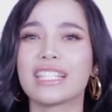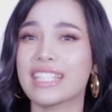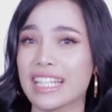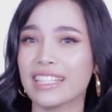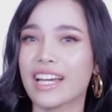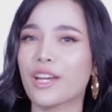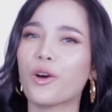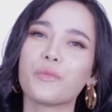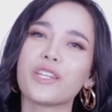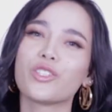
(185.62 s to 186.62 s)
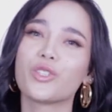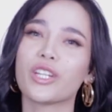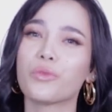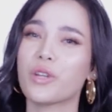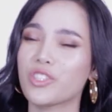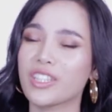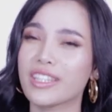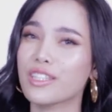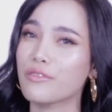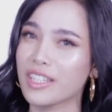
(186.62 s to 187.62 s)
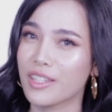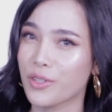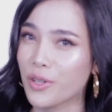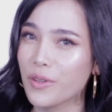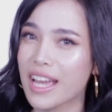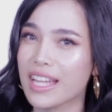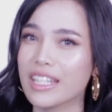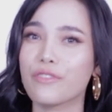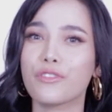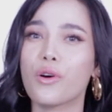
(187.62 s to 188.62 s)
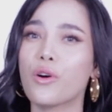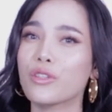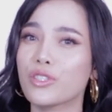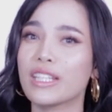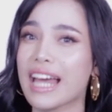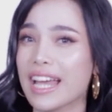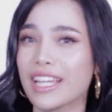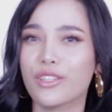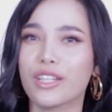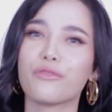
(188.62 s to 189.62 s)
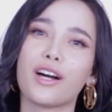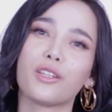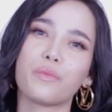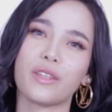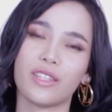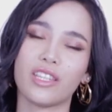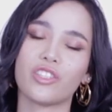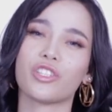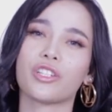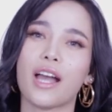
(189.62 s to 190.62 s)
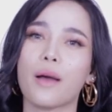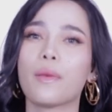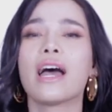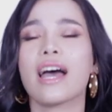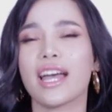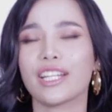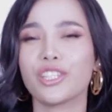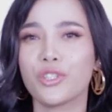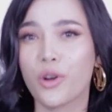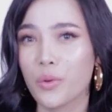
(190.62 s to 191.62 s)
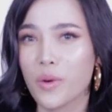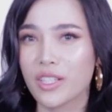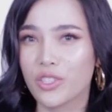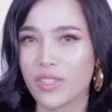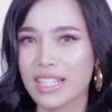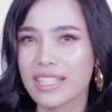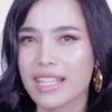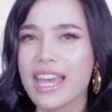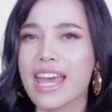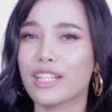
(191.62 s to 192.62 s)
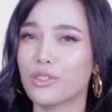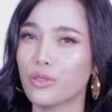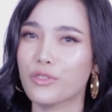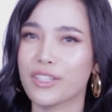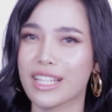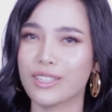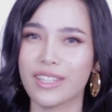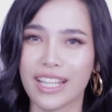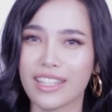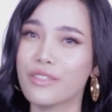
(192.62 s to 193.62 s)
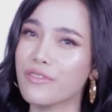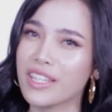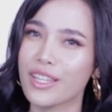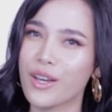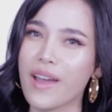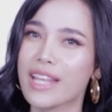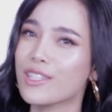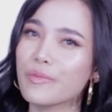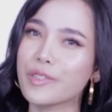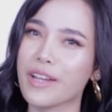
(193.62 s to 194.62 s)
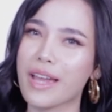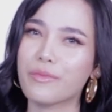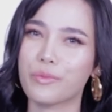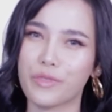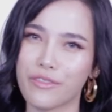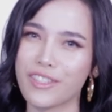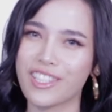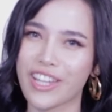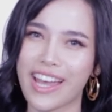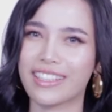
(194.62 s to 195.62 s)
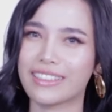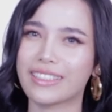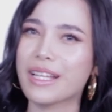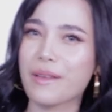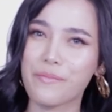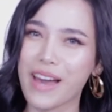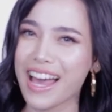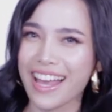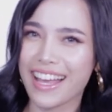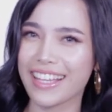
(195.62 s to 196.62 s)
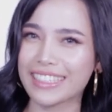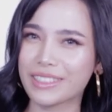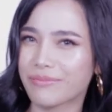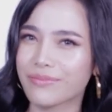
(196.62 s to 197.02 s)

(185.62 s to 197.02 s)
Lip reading: that's it. I hope you enjoyed watching this video. And if you also like, you can follow me on Instagram at yourwondress. And don't forget to like this video and subscribe to Preview's channel. Bye!